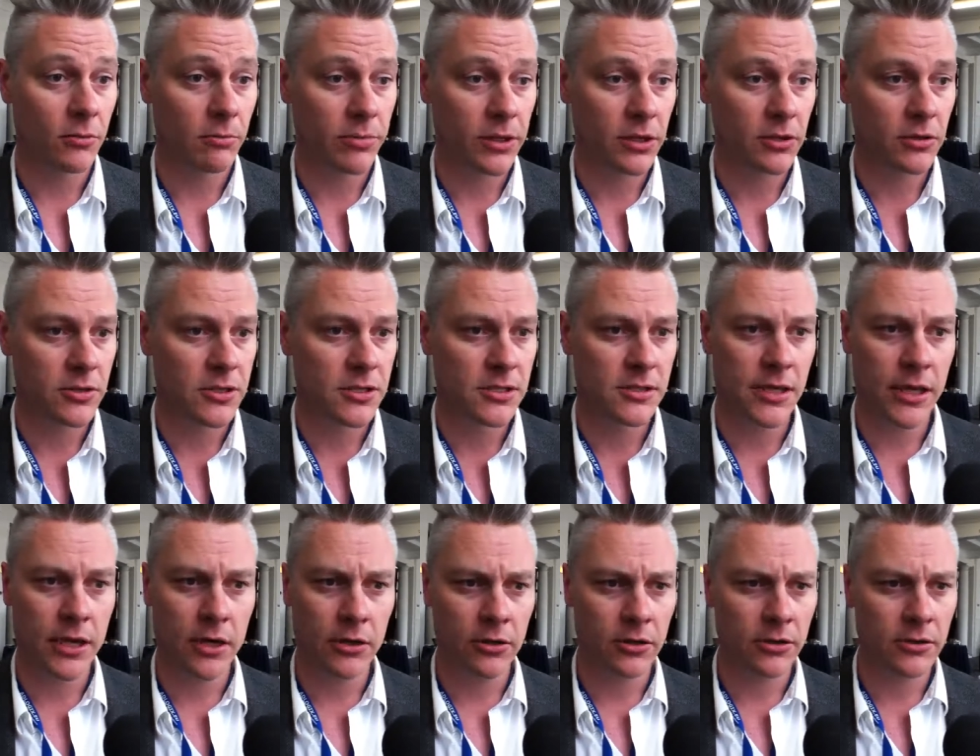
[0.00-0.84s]
because
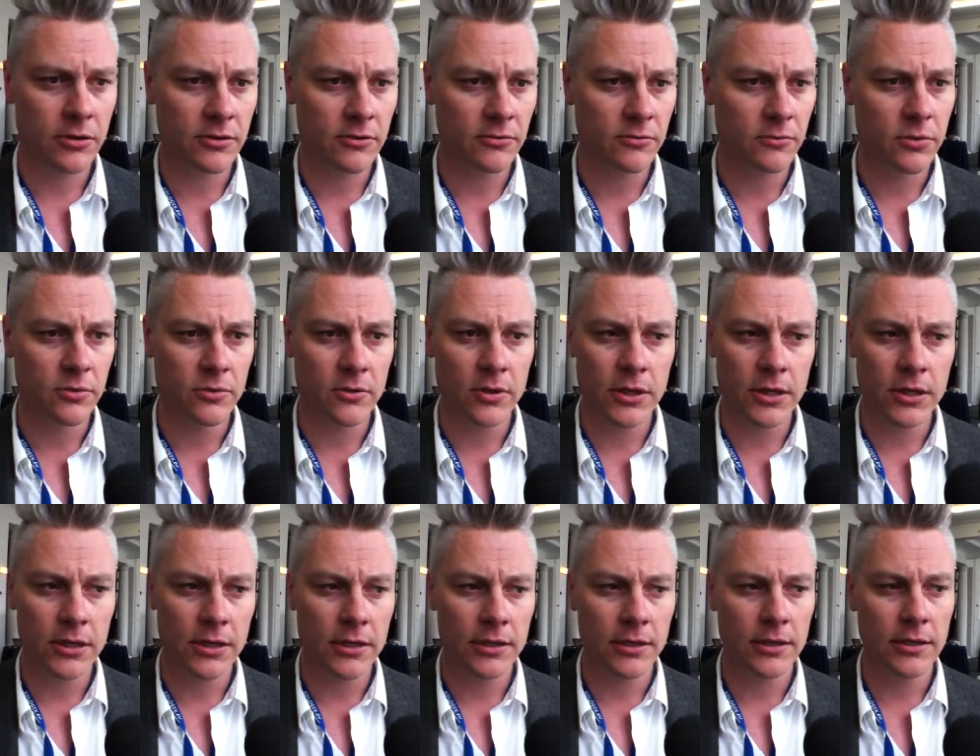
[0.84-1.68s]
they're not
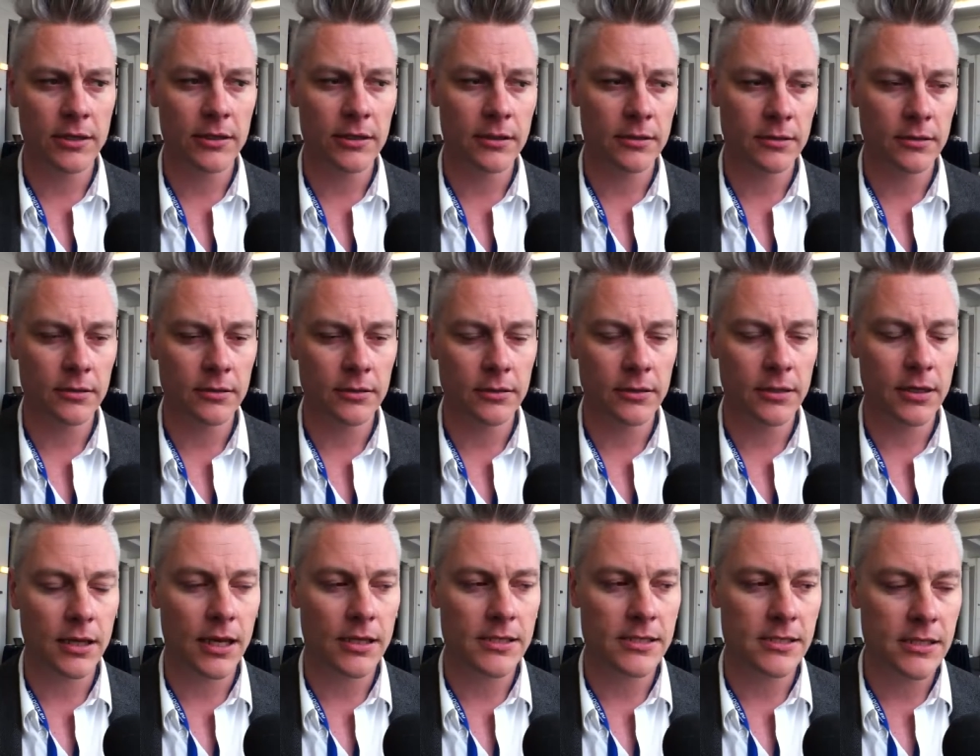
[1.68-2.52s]
really
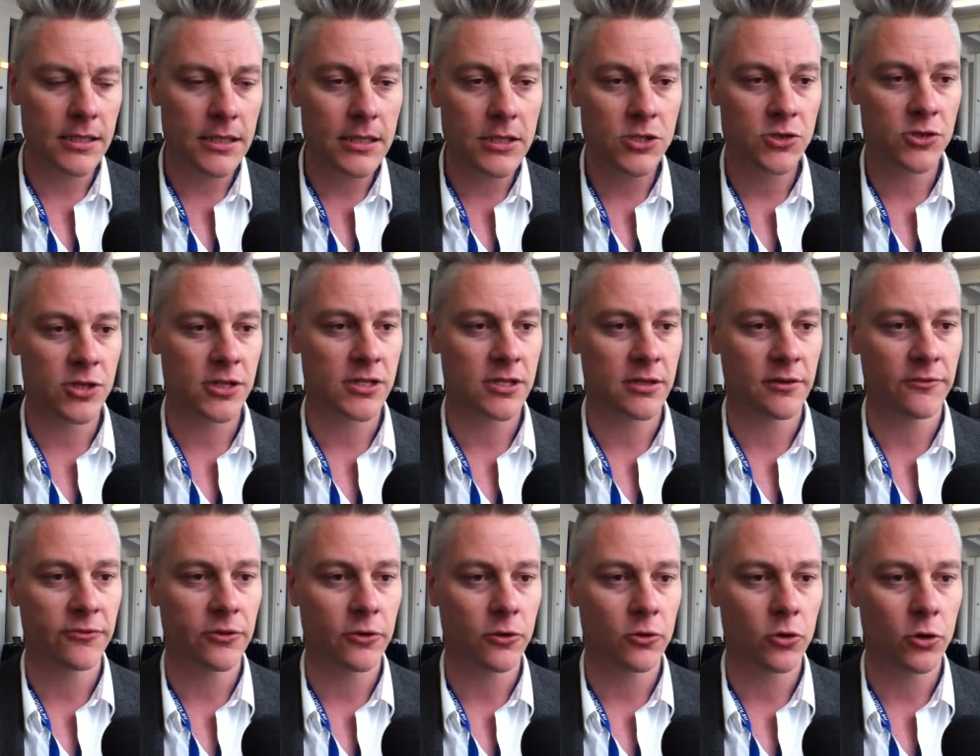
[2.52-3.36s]
as interesting
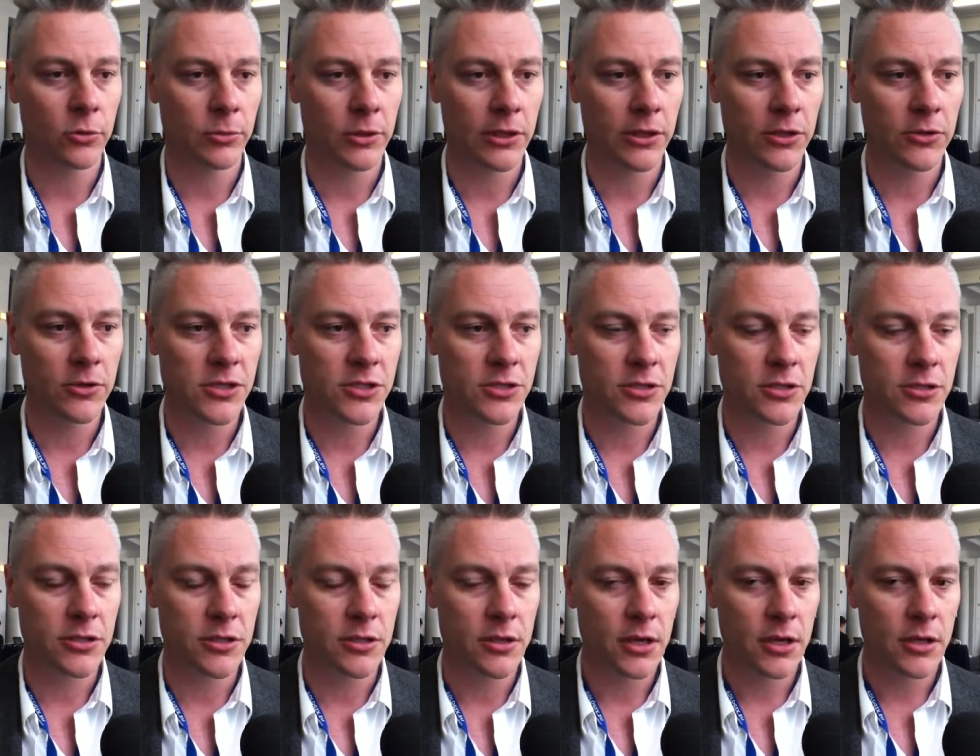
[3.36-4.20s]
for a normal
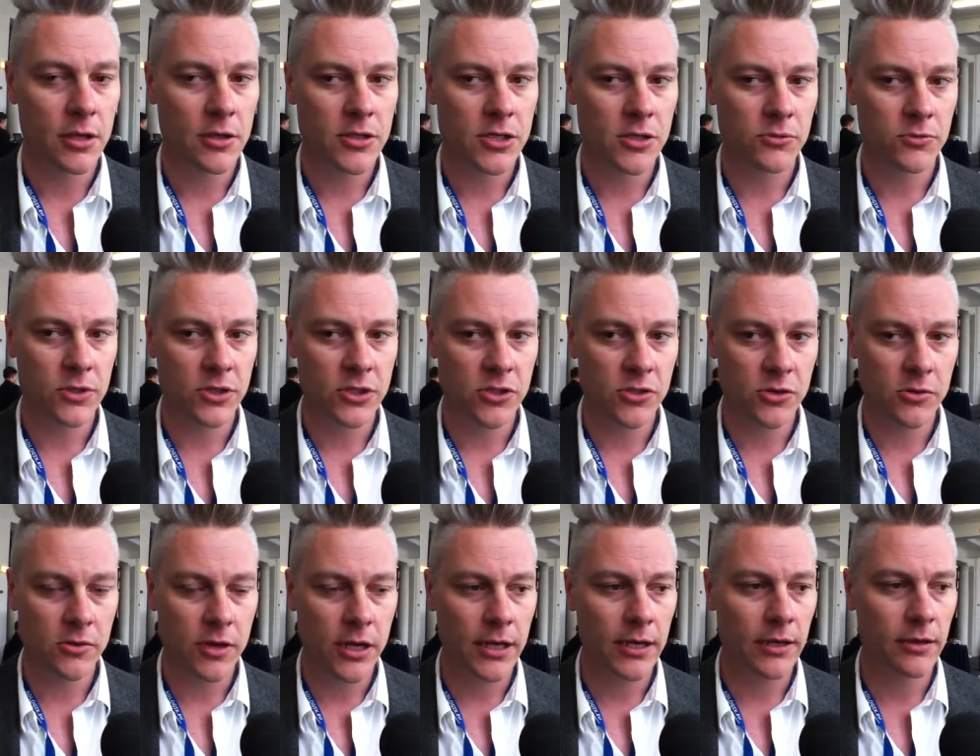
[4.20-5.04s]
user. So we're
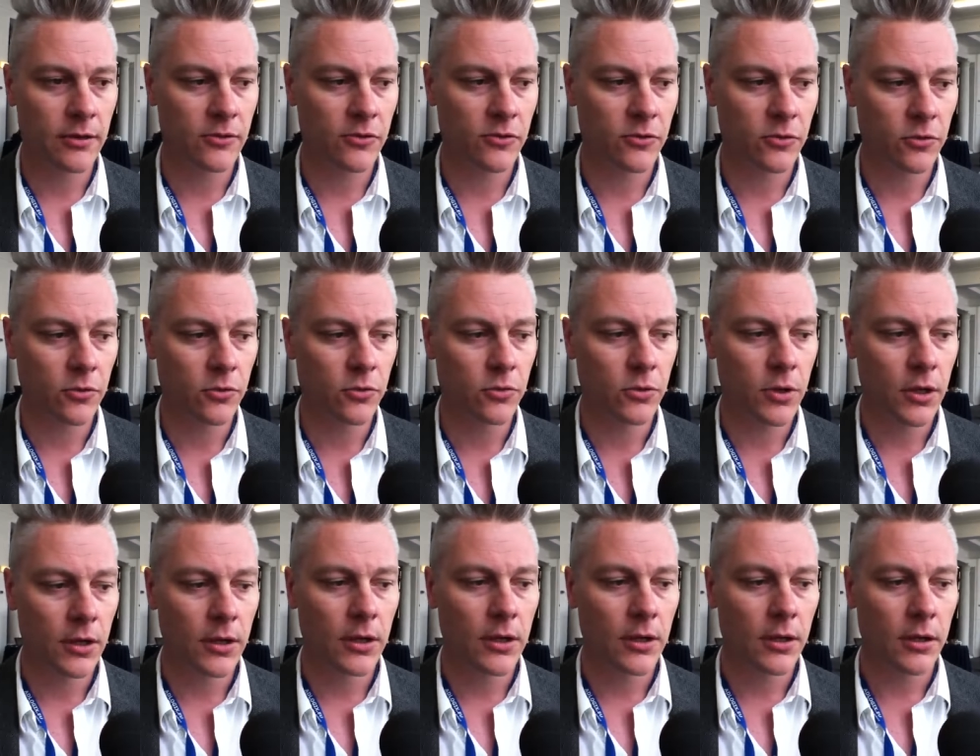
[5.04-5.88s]
trying to
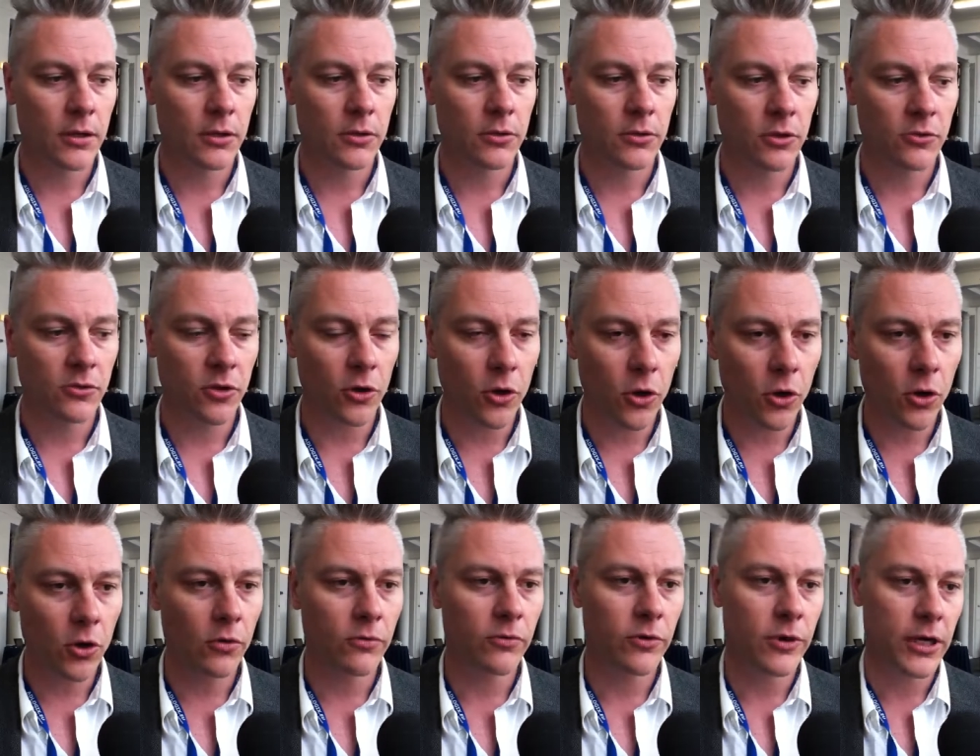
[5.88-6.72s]
not
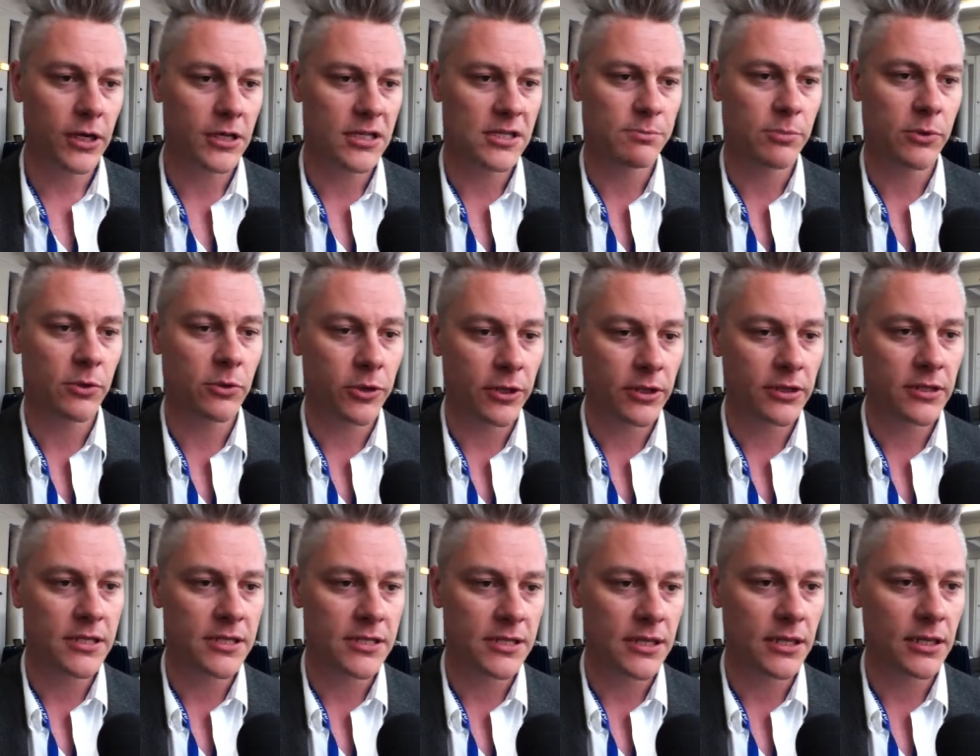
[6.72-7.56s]
over-exploit
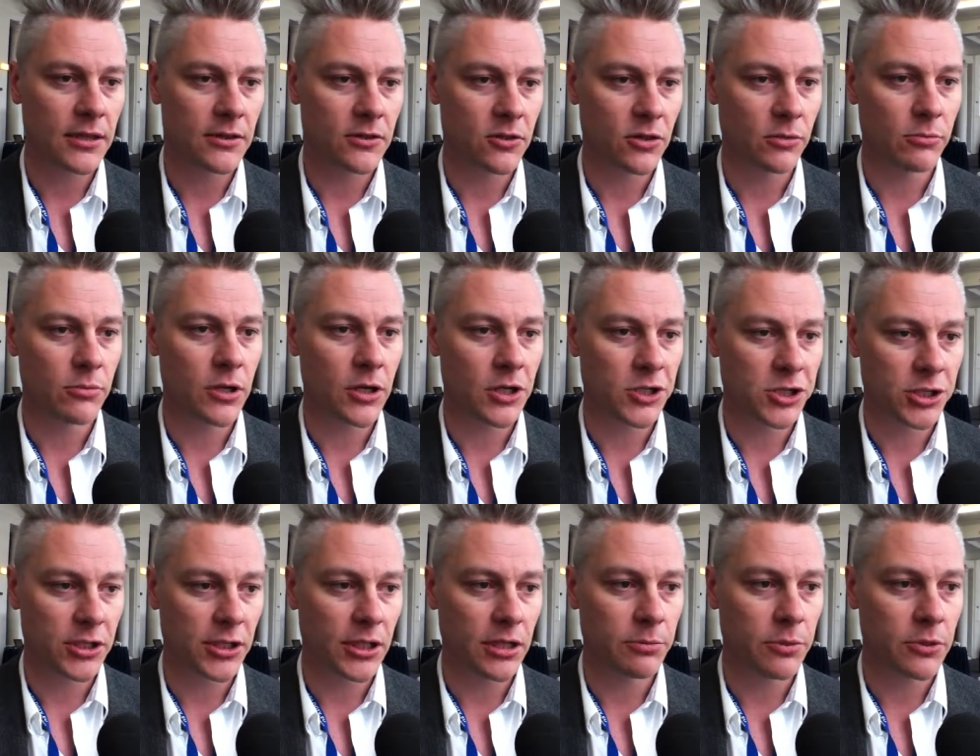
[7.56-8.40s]
the site
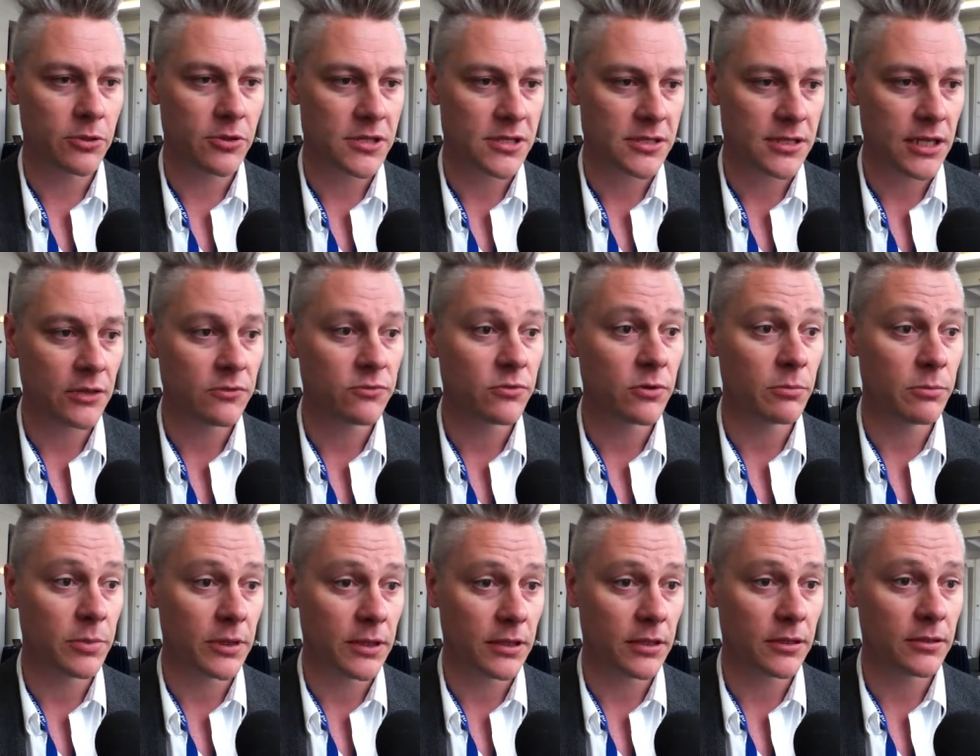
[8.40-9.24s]
commercially, because that will
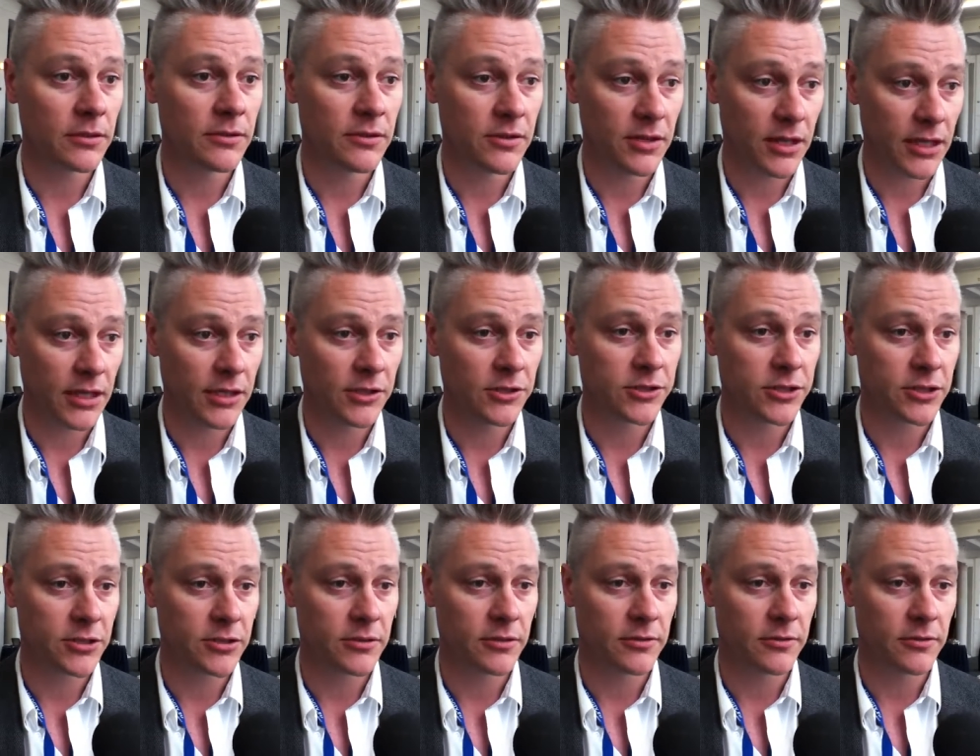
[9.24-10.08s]
be a
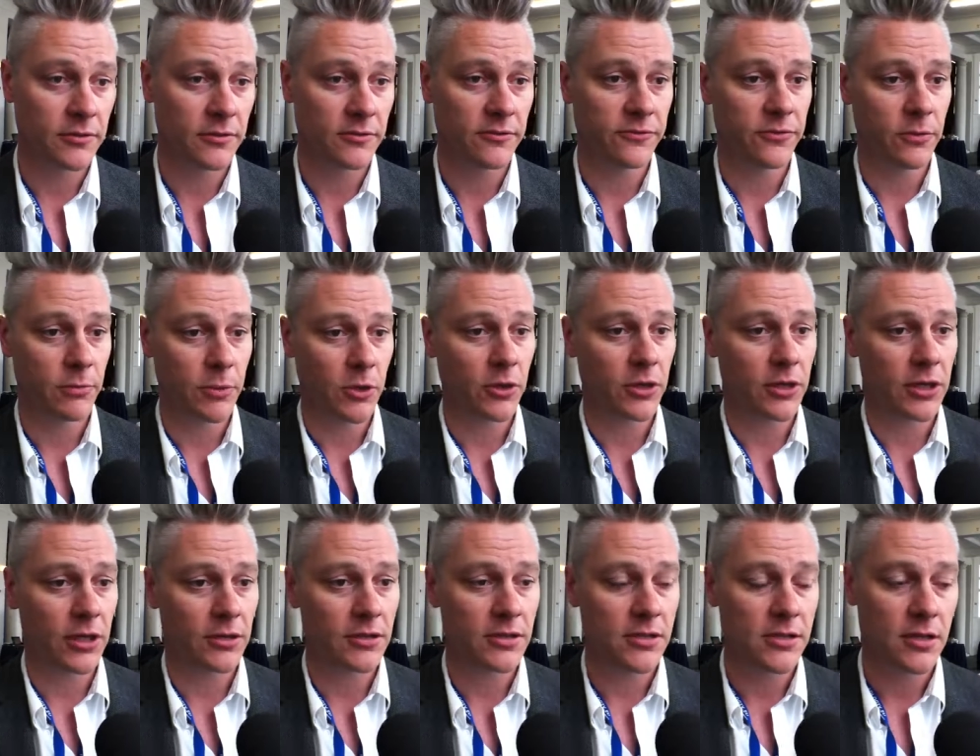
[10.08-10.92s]
danger for
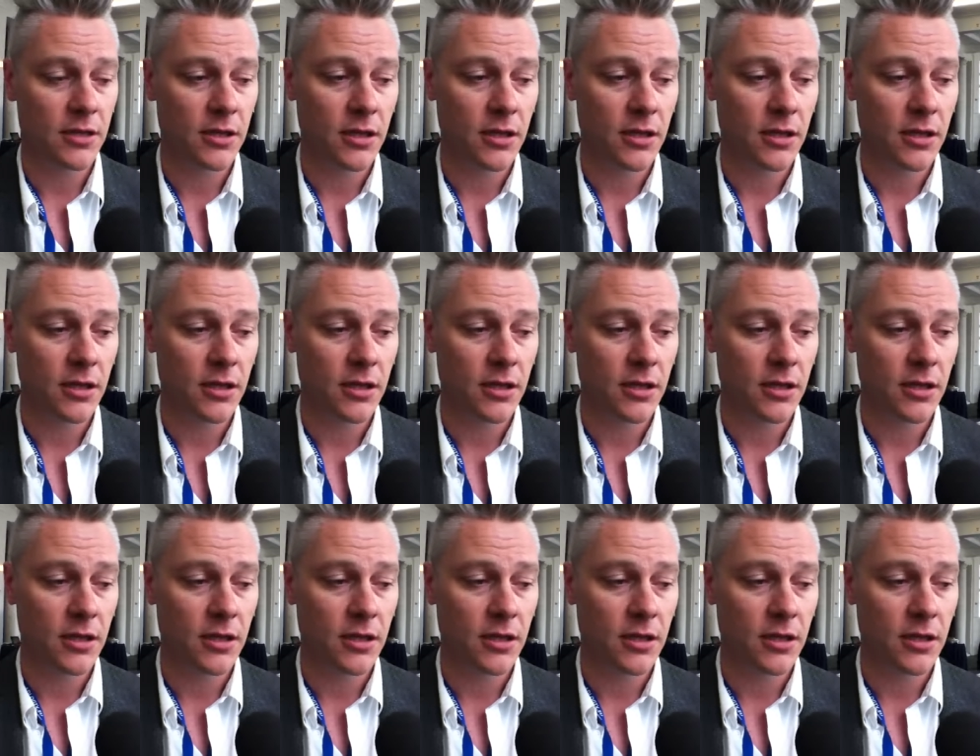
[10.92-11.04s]
Blocket.